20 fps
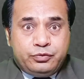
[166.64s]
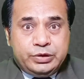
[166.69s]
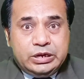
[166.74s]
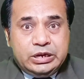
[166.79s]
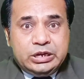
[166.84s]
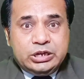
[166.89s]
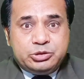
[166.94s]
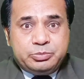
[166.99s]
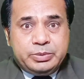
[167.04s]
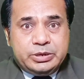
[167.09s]

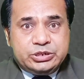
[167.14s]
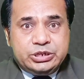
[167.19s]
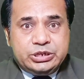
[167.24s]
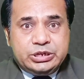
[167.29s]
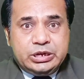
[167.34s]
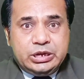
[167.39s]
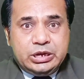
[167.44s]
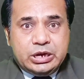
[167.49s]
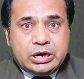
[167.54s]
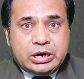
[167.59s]
feelings
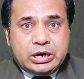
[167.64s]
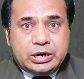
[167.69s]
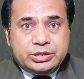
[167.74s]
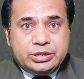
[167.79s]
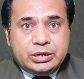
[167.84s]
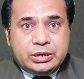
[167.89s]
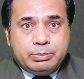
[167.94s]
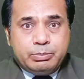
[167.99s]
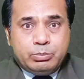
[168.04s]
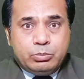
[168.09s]
basically are
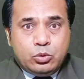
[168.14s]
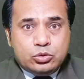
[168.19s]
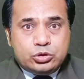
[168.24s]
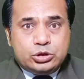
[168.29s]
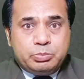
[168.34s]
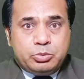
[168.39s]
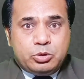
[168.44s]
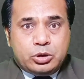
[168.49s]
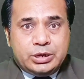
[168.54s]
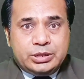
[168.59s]
the most
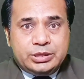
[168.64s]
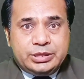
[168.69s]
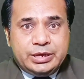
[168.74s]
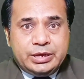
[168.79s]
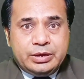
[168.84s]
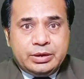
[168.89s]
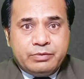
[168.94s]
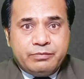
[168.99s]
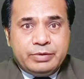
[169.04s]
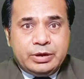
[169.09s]
important
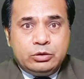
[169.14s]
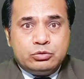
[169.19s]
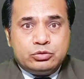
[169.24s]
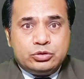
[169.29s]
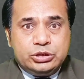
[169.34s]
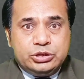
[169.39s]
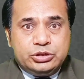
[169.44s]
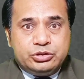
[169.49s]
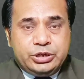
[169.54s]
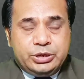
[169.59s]
thing when you
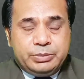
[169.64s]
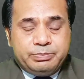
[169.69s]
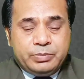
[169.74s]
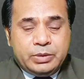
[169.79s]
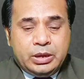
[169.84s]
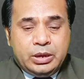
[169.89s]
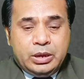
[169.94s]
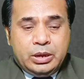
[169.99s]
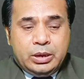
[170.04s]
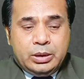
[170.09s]
see dream.
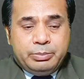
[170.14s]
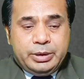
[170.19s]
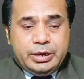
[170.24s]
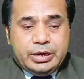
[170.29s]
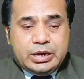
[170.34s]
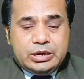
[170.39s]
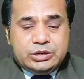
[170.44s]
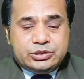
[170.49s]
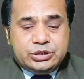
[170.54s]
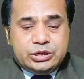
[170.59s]

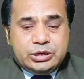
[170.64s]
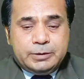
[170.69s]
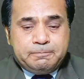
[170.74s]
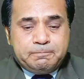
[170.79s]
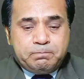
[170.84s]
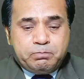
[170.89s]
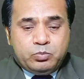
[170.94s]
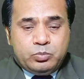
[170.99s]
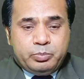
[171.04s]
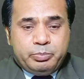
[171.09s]
Because
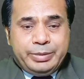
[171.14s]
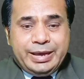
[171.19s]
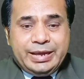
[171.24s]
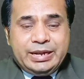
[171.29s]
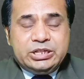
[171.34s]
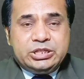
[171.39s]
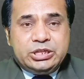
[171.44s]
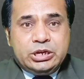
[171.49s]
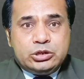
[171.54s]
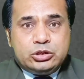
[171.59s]

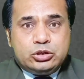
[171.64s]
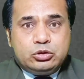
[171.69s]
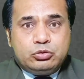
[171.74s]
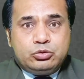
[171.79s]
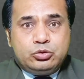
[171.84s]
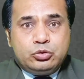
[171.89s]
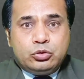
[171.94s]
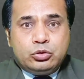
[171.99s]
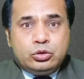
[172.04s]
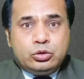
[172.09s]
many things you
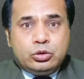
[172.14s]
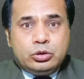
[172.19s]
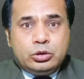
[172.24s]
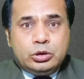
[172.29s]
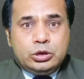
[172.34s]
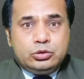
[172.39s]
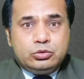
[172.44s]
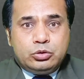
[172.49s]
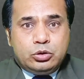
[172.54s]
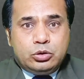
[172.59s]
don't
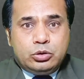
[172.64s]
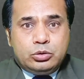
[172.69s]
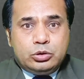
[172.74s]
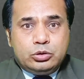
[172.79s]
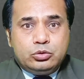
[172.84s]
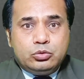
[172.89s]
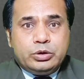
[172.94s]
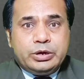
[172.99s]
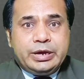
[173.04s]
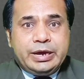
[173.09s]
know, you know,
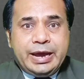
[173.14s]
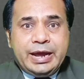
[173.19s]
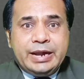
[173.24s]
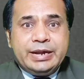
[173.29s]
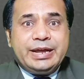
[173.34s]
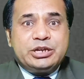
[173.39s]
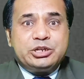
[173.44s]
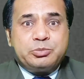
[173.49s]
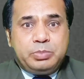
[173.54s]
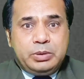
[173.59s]
you
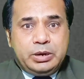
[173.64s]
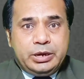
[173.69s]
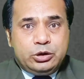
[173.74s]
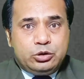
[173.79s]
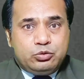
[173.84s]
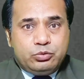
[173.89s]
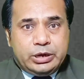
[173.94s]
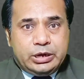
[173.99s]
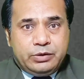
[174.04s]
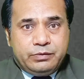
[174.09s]
can't
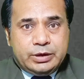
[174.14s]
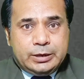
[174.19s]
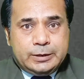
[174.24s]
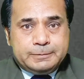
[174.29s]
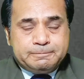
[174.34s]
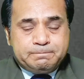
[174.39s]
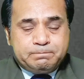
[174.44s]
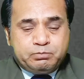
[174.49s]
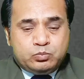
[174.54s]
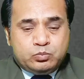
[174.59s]
explain to anyone.
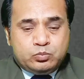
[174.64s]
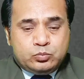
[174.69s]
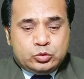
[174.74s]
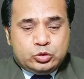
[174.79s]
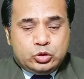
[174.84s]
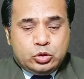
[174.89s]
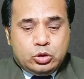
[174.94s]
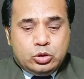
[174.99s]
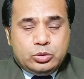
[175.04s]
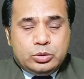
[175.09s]

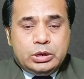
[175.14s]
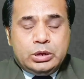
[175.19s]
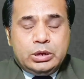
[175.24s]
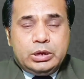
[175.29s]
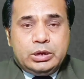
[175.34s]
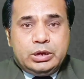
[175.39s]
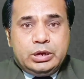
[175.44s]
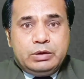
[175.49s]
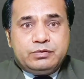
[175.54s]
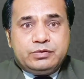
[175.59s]
So
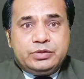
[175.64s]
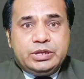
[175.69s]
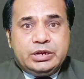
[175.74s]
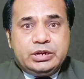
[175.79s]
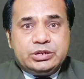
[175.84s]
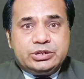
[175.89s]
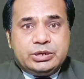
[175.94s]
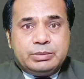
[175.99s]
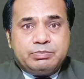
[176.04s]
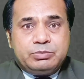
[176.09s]
if there
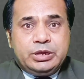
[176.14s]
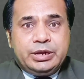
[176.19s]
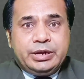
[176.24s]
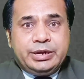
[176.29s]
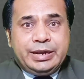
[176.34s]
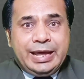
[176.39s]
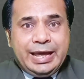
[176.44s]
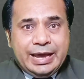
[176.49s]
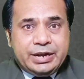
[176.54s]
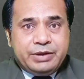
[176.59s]
is
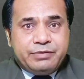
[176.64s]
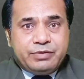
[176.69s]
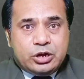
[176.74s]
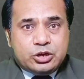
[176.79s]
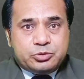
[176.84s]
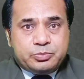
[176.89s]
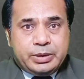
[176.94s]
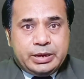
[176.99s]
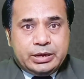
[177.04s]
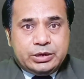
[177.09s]
something negative
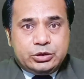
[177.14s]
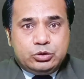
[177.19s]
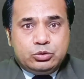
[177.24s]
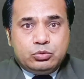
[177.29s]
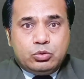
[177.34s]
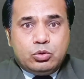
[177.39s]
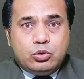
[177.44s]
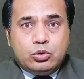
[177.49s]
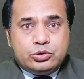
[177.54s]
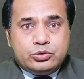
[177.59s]
aspect,
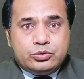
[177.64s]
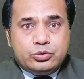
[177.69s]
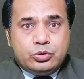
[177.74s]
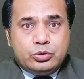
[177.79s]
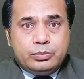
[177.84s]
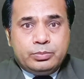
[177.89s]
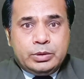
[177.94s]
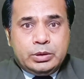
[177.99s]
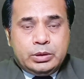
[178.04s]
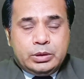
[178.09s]
you
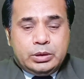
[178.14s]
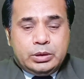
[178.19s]
also,